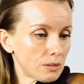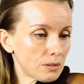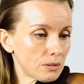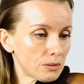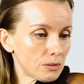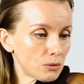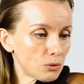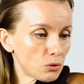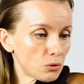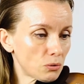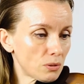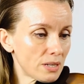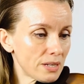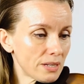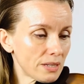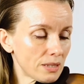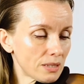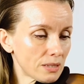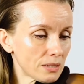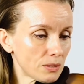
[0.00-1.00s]
So
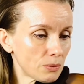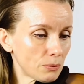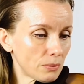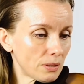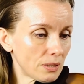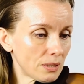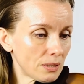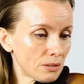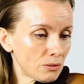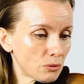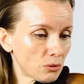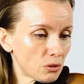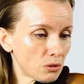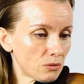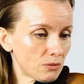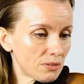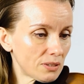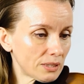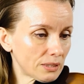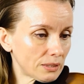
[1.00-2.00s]
try this without your
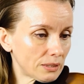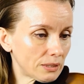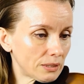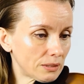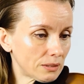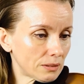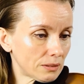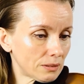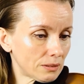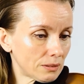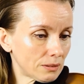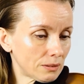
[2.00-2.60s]
violin.